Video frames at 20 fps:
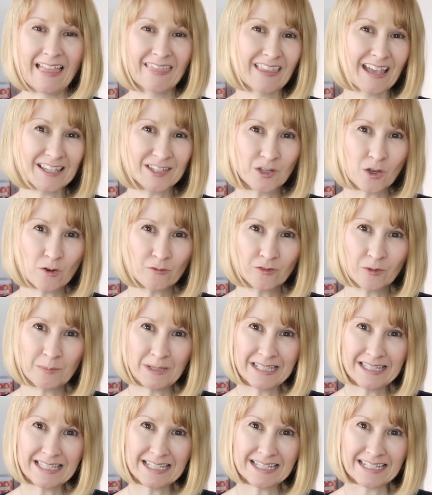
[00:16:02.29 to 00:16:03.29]
That's all from
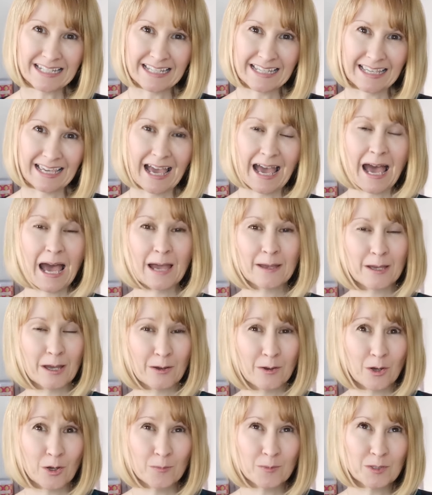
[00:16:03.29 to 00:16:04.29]
me today. I
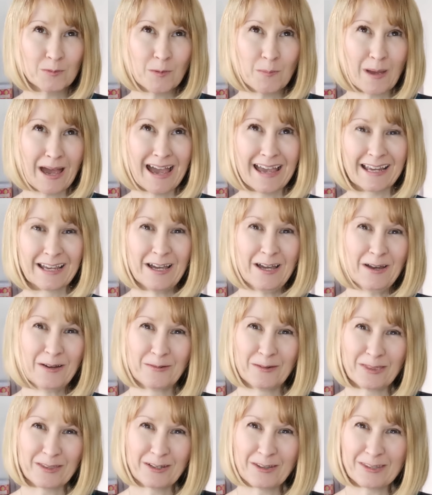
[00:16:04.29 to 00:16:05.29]
hope to be back
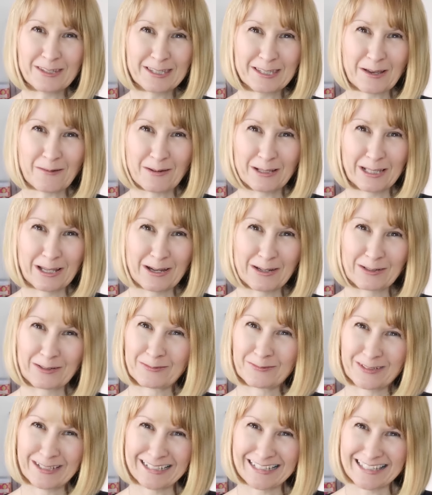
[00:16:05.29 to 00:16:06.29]
with another sew
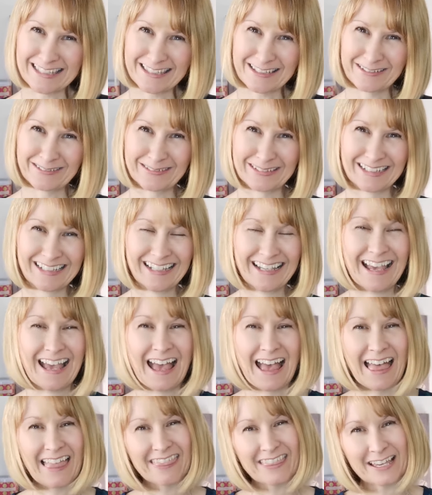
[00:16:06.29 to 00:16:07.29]
along really soon.
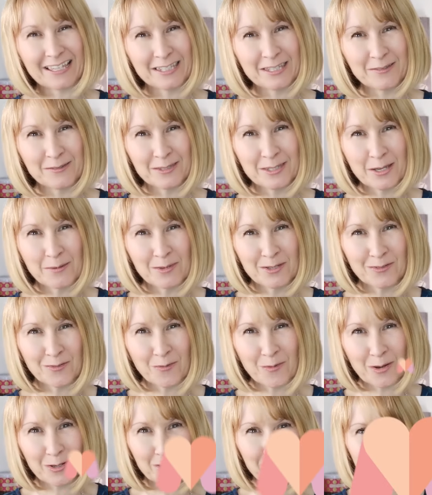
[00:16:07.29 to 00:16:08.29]
Thank you so much
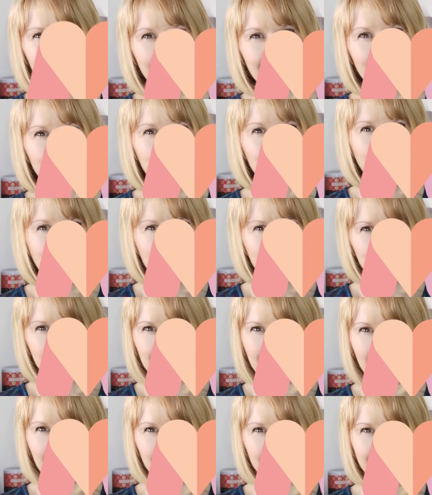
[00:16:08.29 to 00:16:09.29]
for watching. Bye for
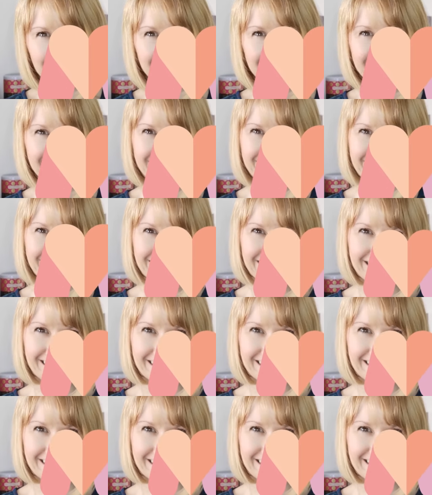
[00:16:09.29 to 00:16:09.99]
now.